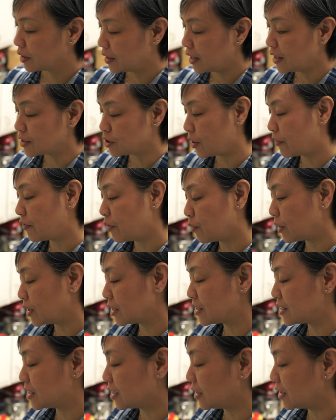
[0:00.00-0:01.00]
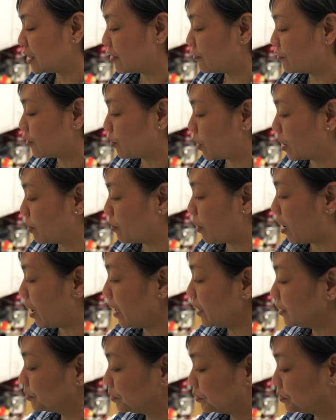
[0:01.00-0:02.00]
Yeah, so everyone can still eat from one pot.